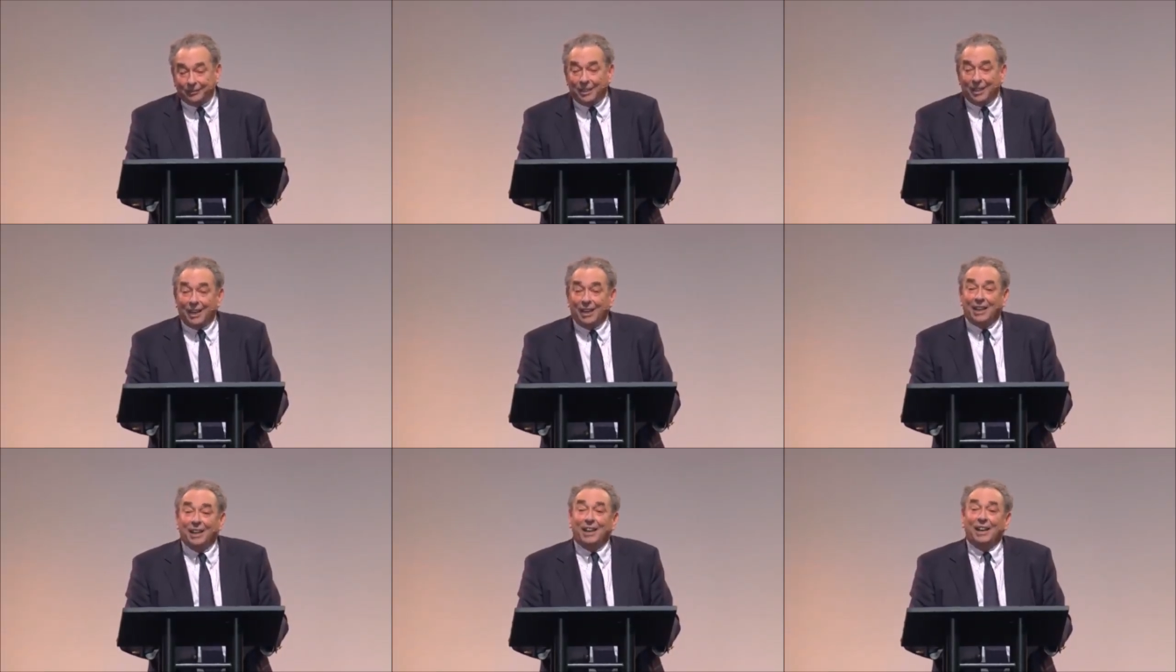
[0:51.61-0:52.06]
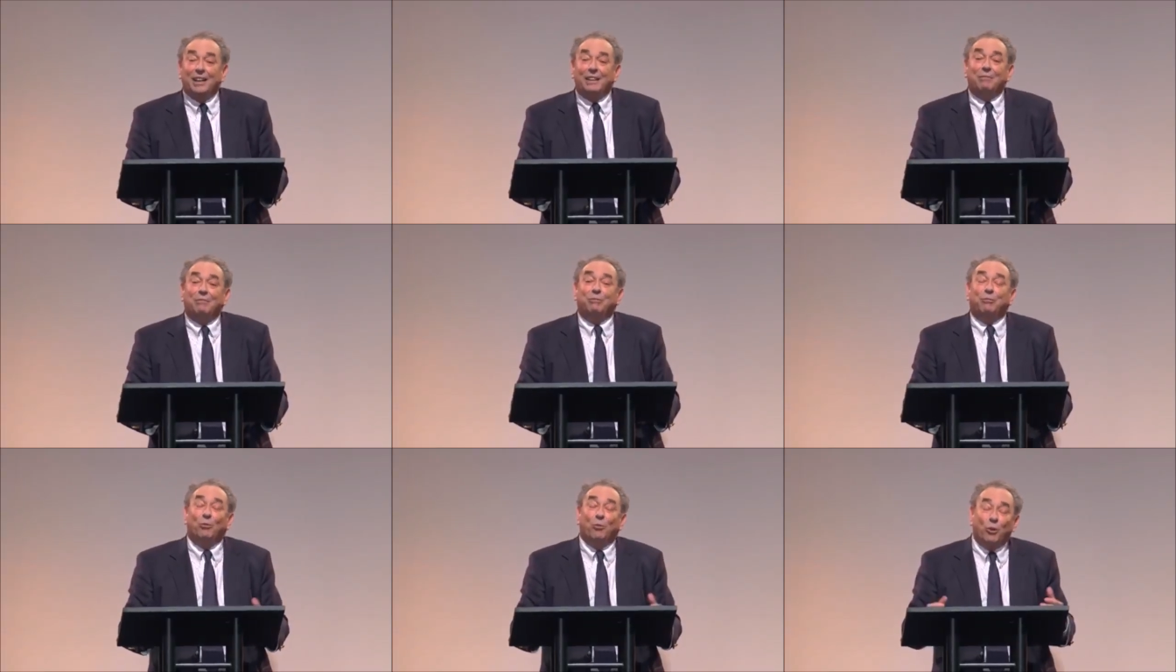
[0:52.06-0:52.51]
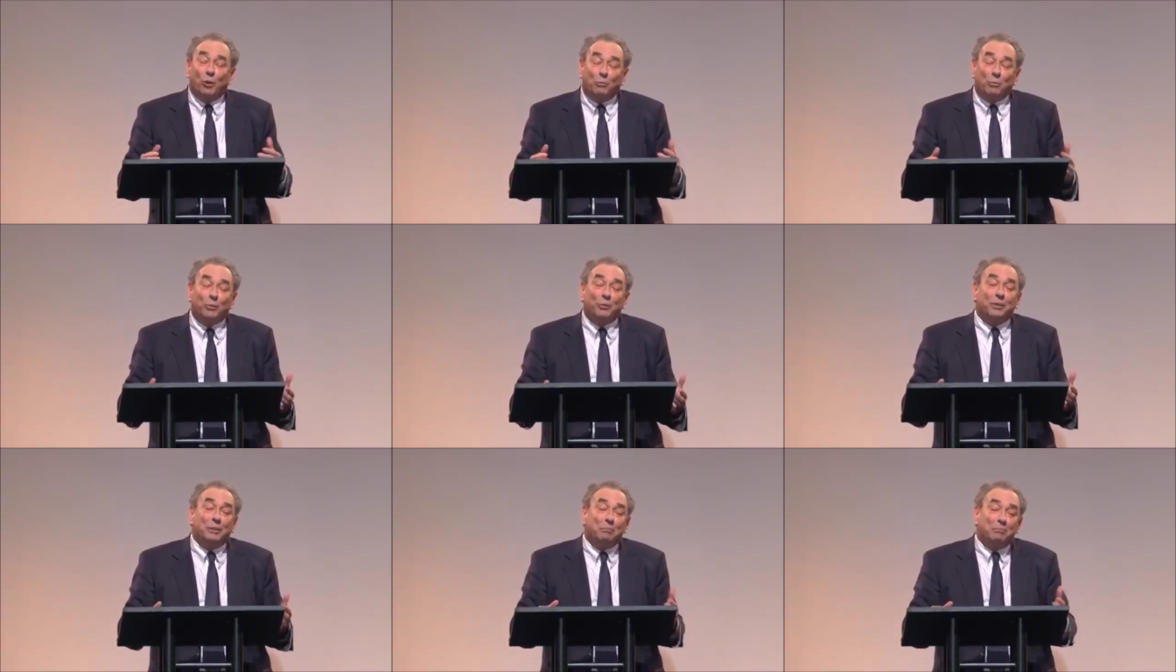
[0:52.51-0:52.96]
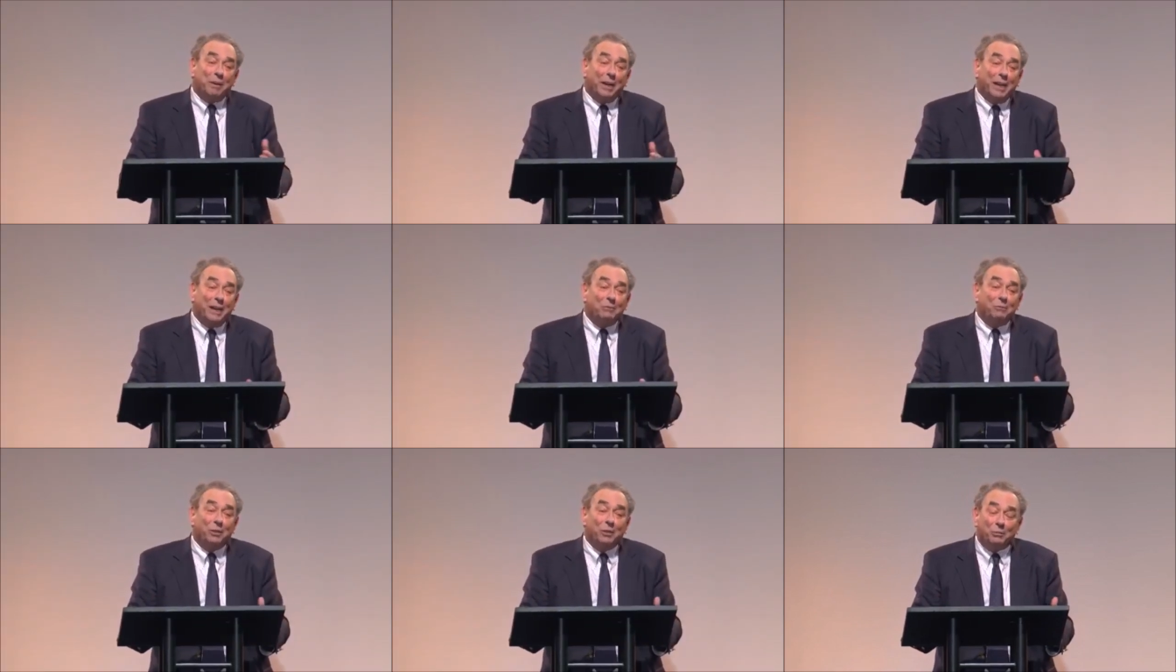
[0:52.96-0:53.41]
that I had a formal
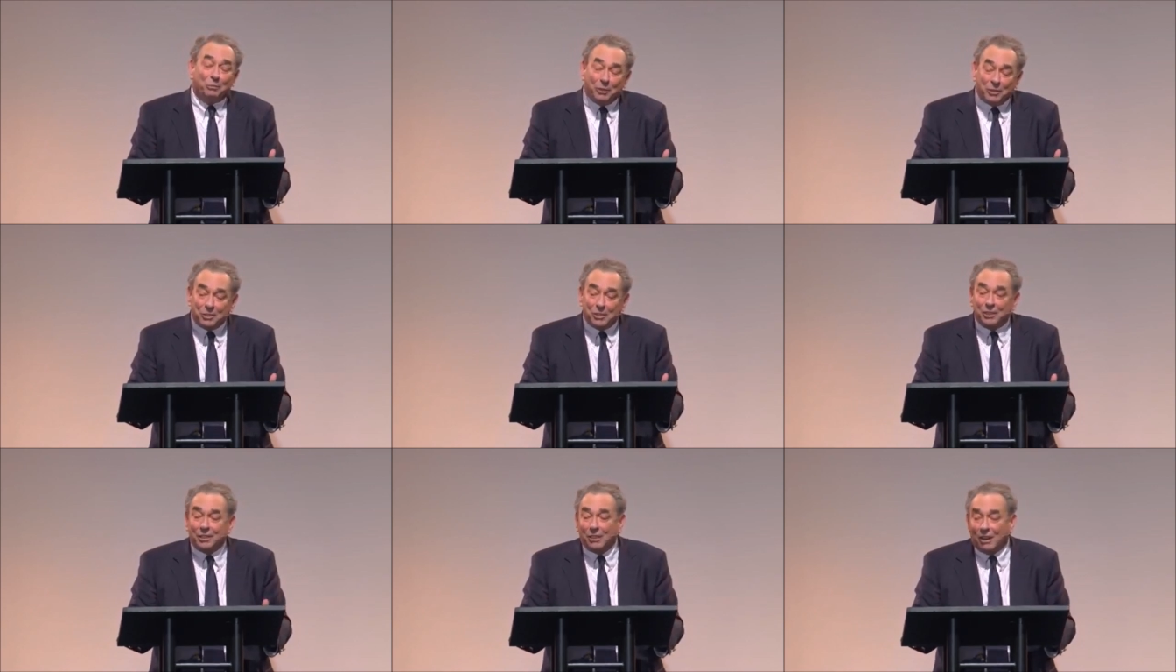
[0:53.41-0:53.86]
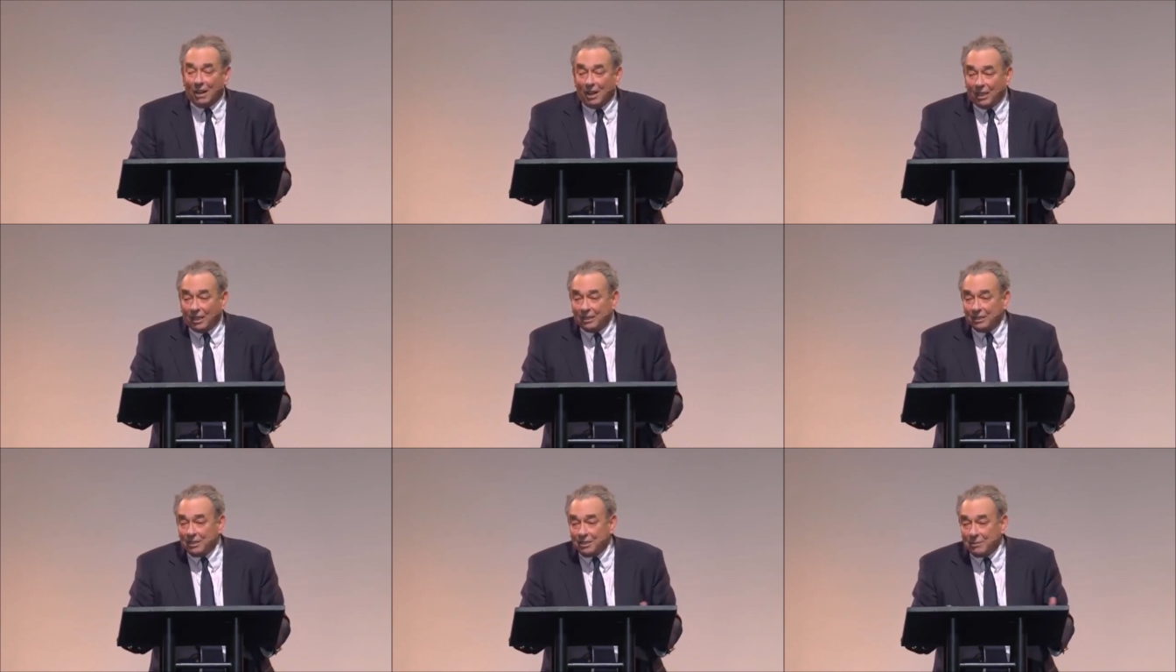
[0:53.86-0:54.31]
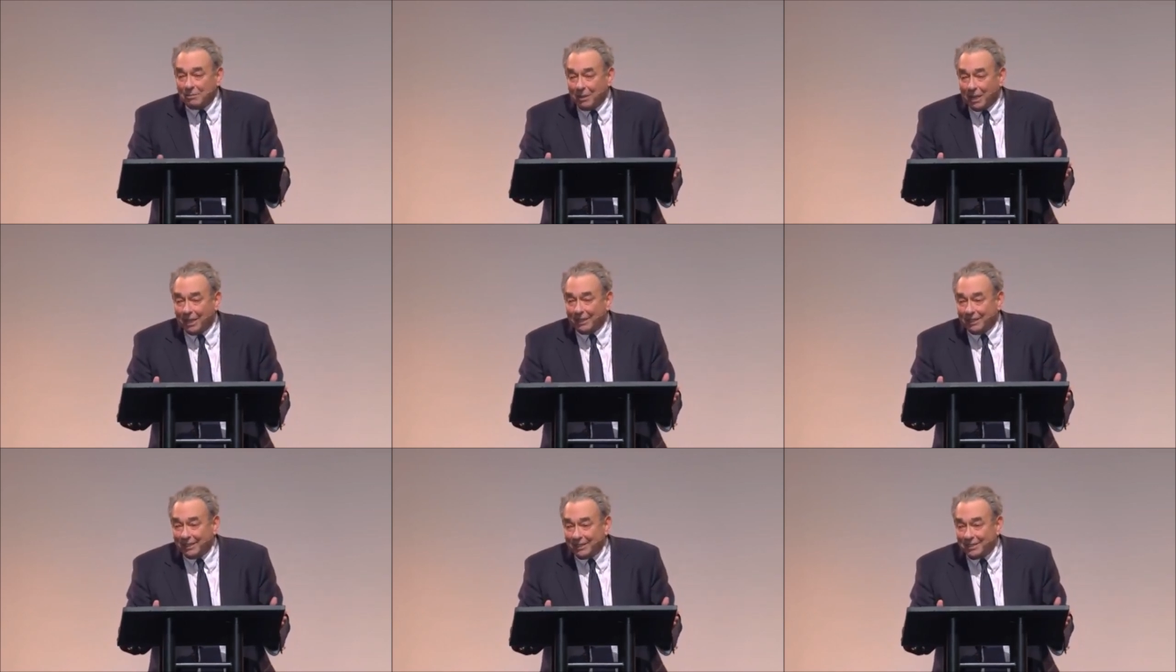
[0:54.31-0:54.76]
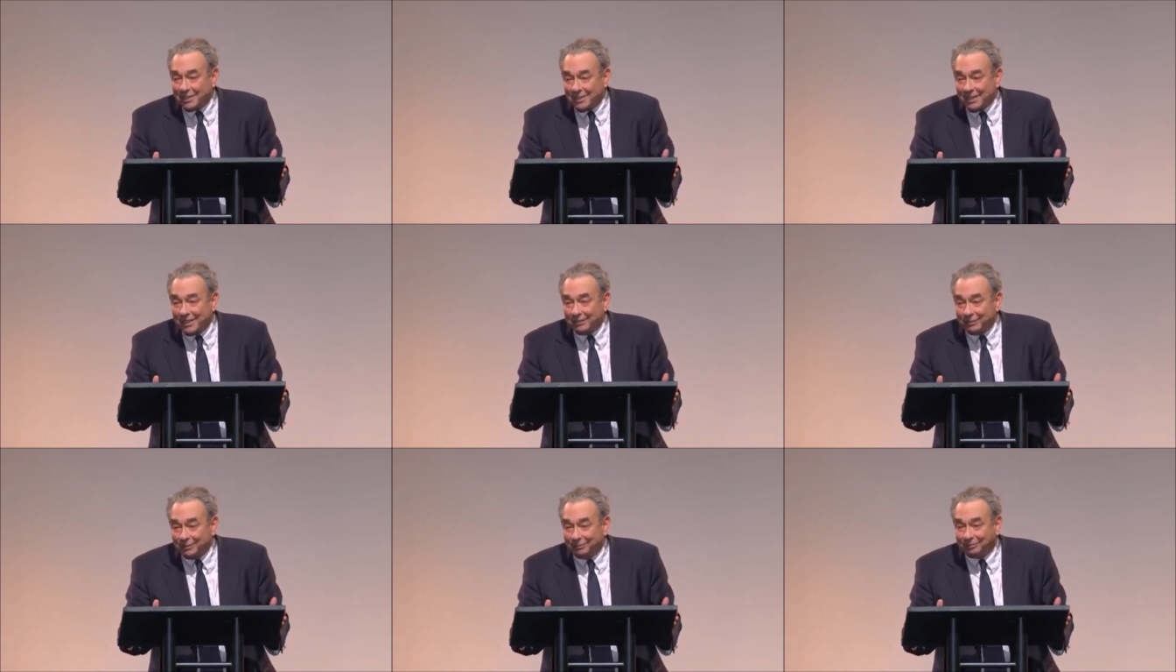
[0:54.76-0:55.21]
debate with Richard Dawkins about this
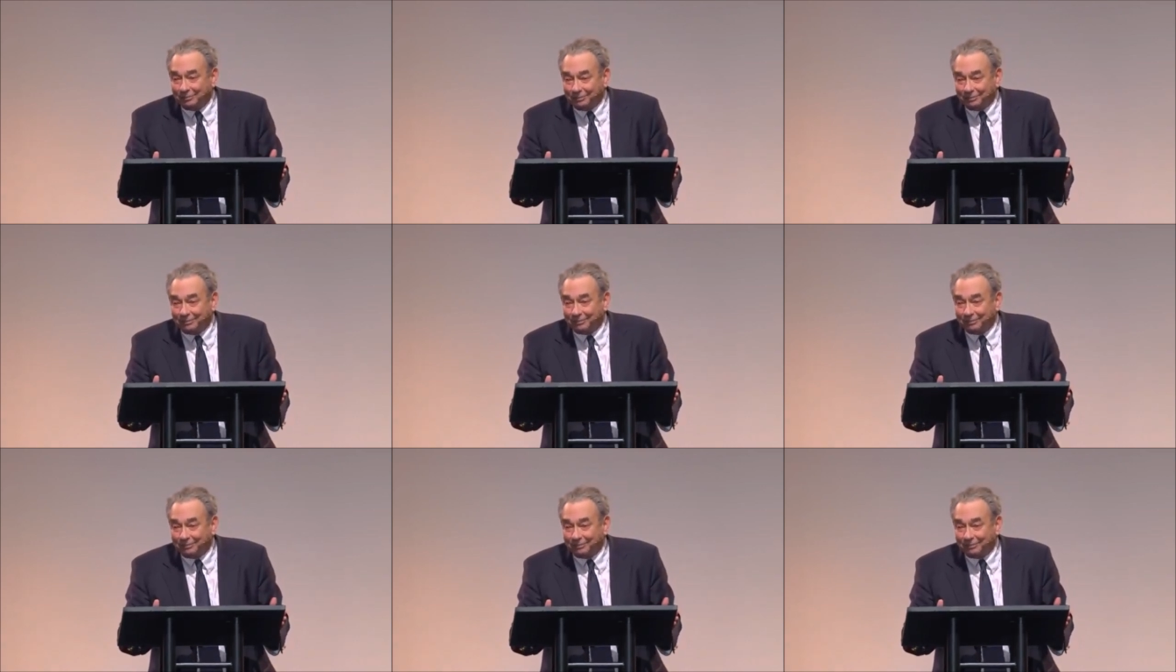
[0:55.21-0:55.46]
stuff.